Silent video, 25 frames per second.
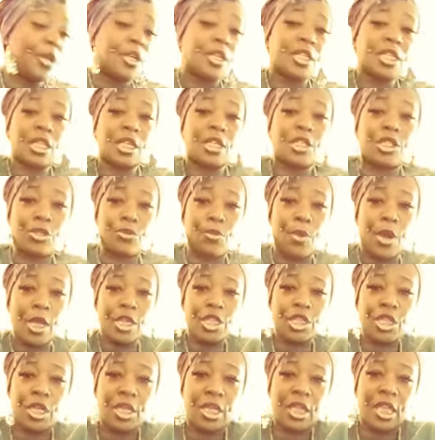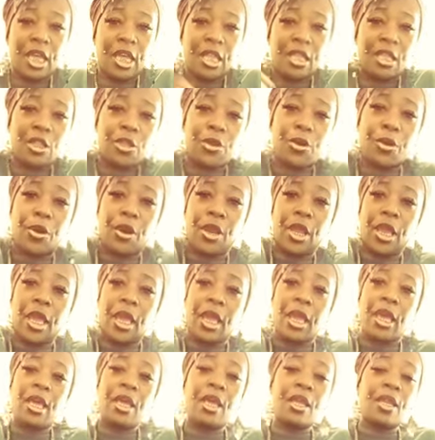situation that they're
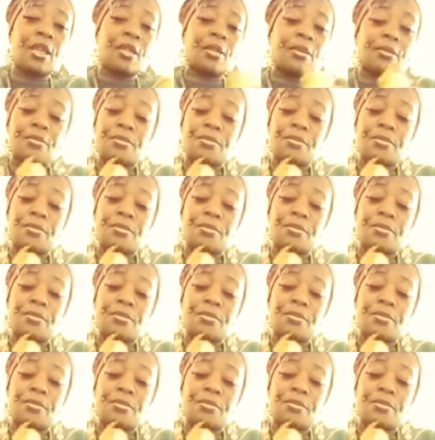in.